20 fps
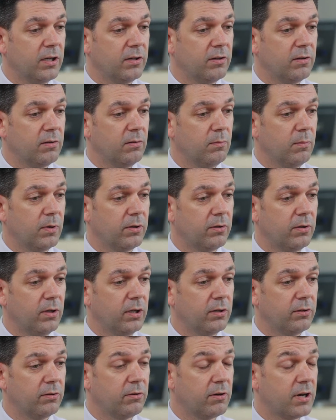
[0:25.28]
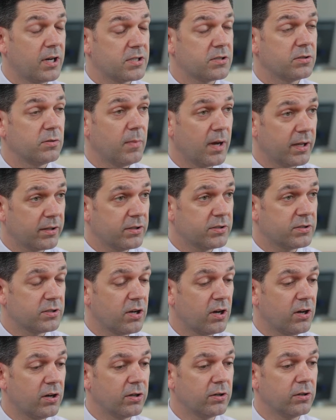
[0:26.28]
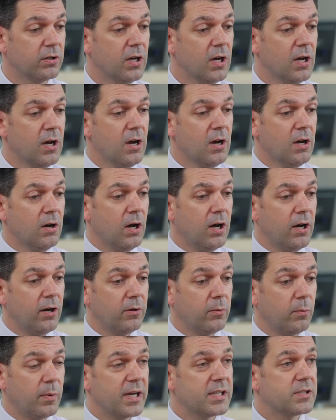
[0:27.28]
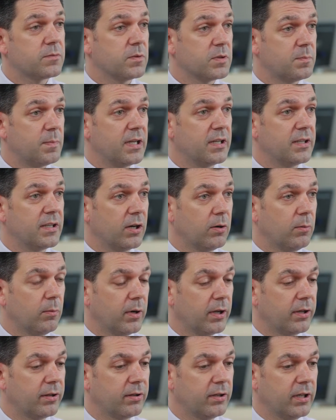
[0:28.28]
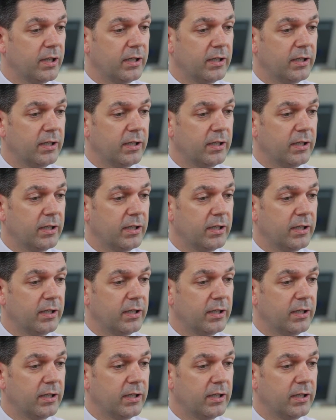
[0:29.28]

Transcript: in traditional methods, and how waste was being dealt with,